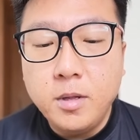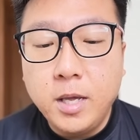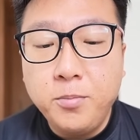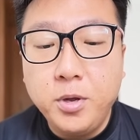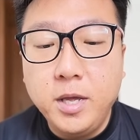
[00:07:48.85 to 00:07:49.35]

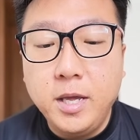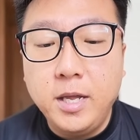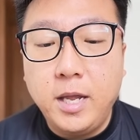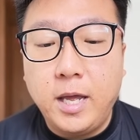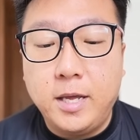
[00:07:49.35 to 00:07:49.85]
Okay, bringing
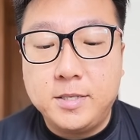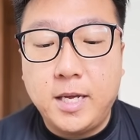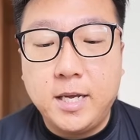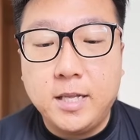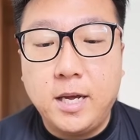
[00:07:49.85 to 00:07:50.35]
in a
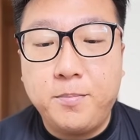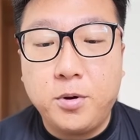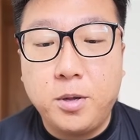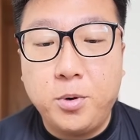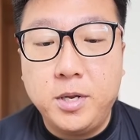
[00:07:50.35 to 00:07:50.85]
Psychic type
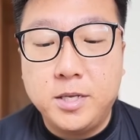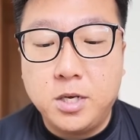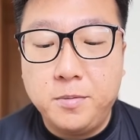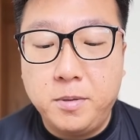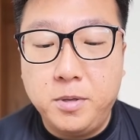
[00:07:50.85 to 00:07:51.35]
Pokemon, that's
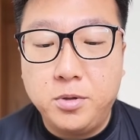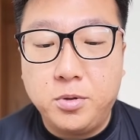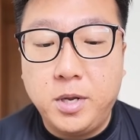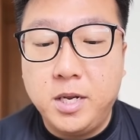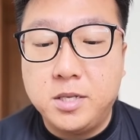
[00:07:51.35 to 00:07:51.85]
gonna be
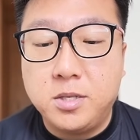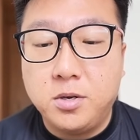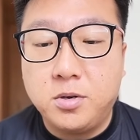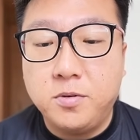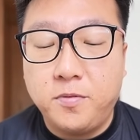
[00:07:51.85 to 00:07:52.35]
Mewtwo. That is
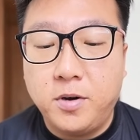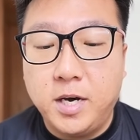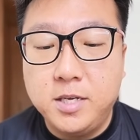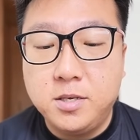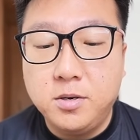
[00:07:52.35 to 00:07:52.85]
not good for
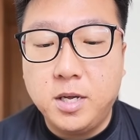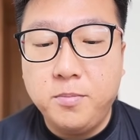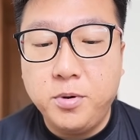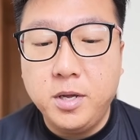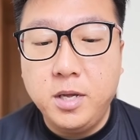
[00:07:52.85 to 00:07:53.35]
us. Okay,
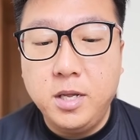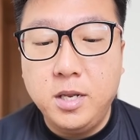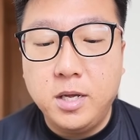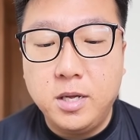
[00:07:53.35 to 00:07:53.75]
bringing in